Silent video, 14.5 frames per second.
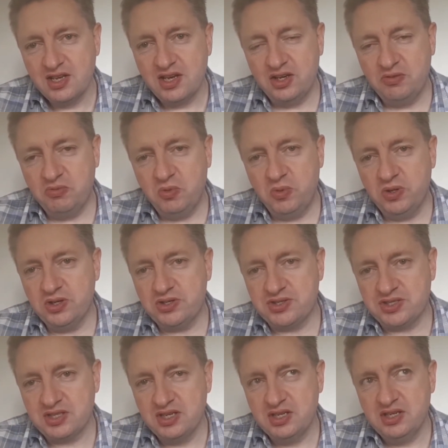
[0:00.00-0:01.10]
In other
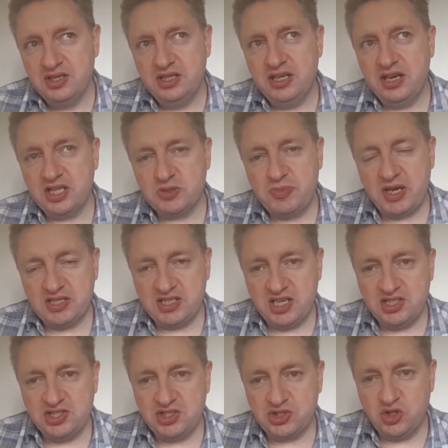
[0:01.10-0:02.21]
words, your
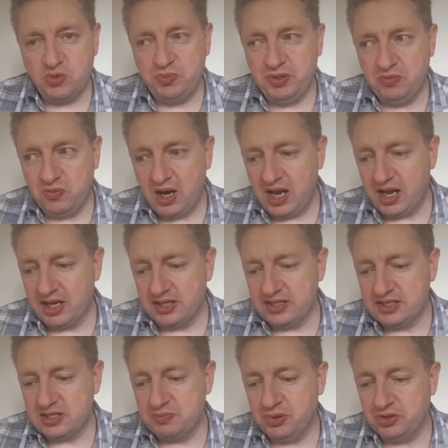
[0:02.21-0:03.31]
expectations could be
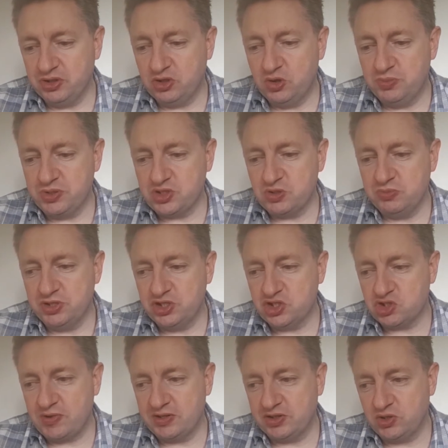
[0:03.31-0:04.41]
right, but there could be somebody
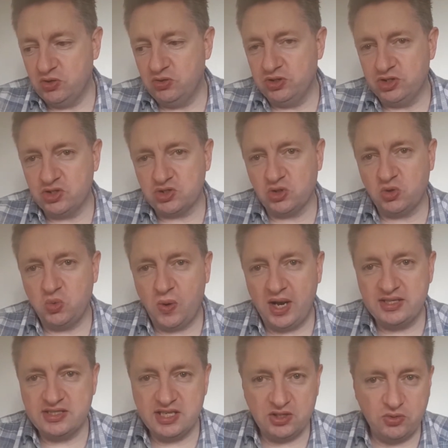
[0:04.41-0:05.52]
just around the corner who doesn't
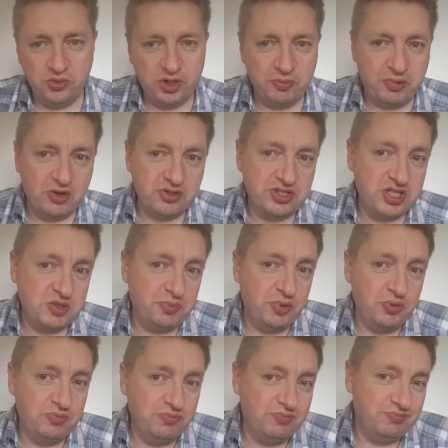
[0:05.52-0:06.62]
quite tick all your boxes,
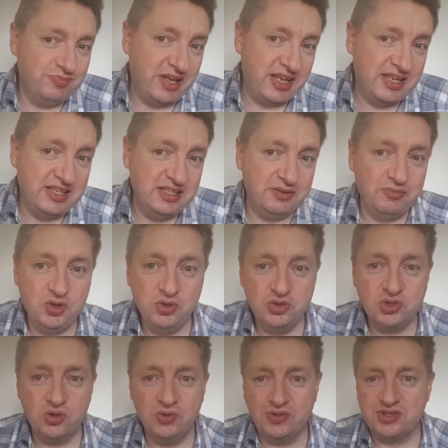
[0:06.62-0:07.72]
but hey, who
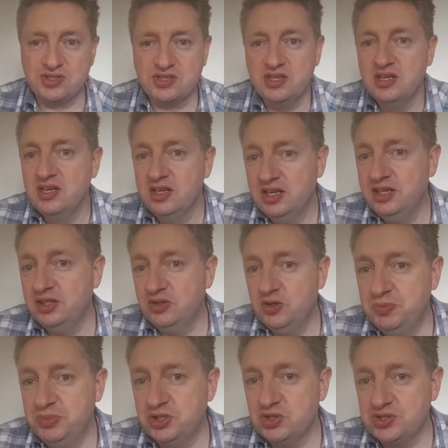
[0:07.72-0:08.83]
does? And it
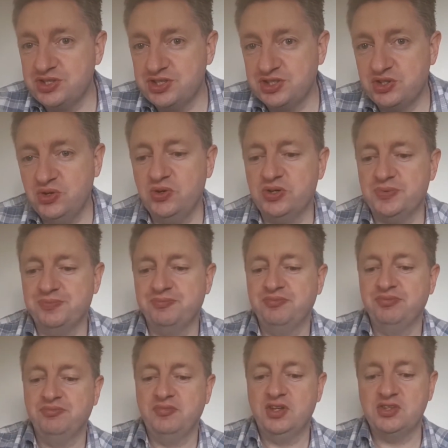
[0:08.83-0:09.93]
be just as good.
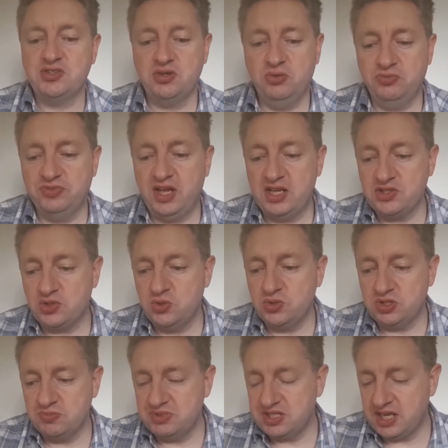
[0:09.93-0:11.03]
So that's all
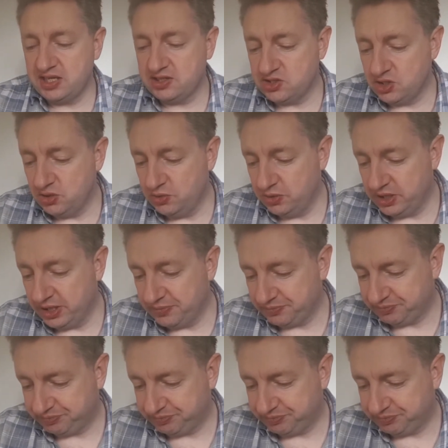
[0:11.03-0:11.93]
I'm saying to you.